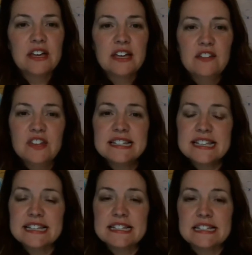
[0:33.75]
In this
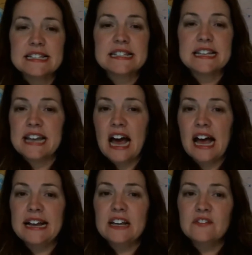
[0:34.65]
instance,
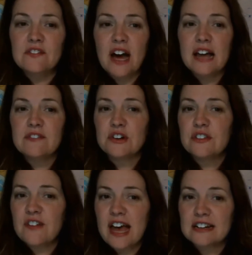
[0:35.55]
9 and 5 are
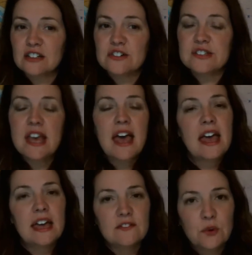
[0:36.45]
the factors
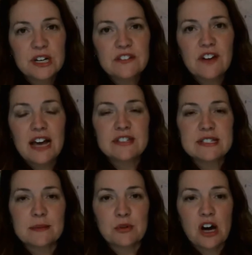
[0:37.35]
and 45 is
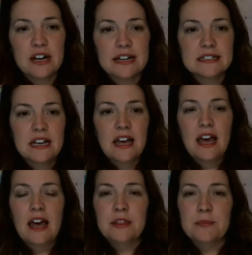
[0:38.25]
the product.
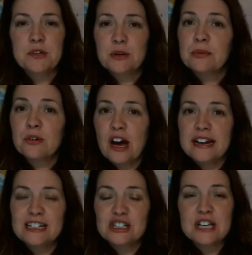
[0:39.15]
The term
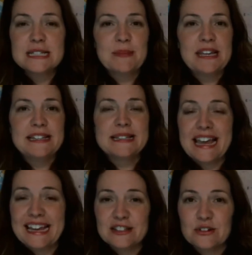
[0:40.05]
product just means
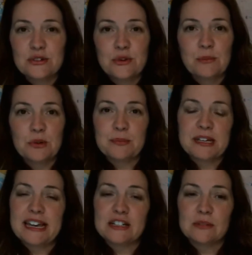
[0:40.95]
the answer to a
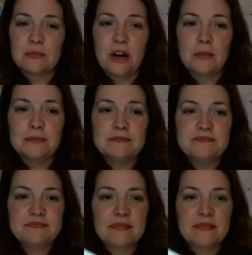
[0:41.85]
multiplication problem.